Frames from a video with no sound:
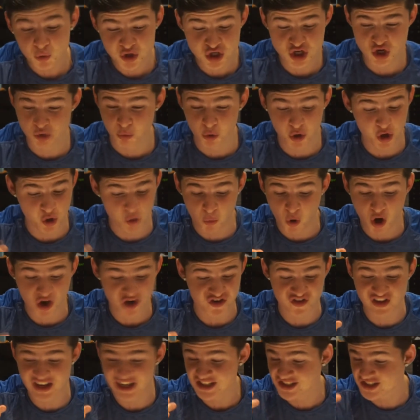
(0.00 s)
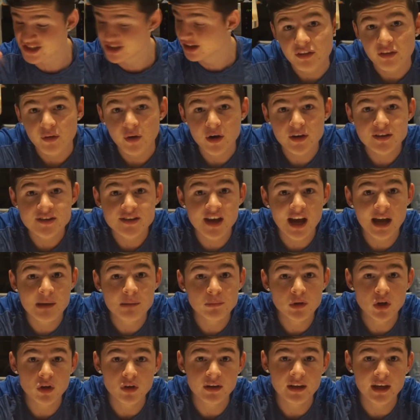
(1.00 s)
would you want to watch this? Third
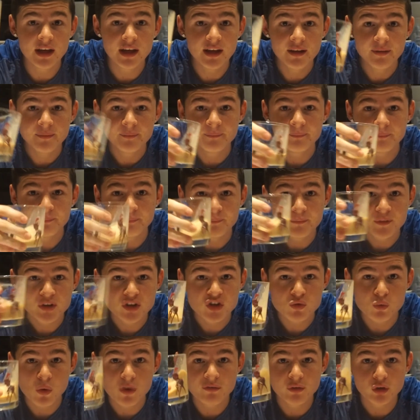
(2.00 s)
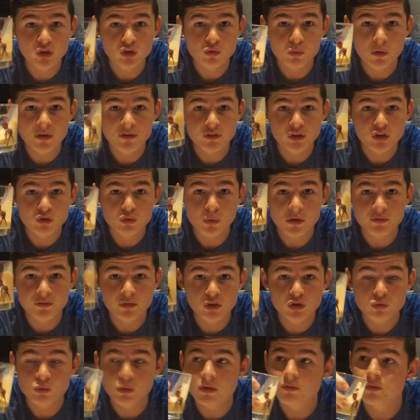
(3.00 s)
time lucky. Swivel, swivel,
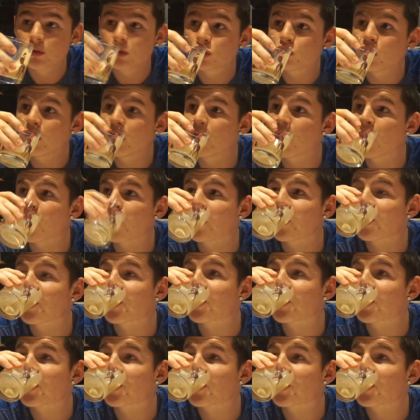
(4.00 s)
swivel, swivel, drink.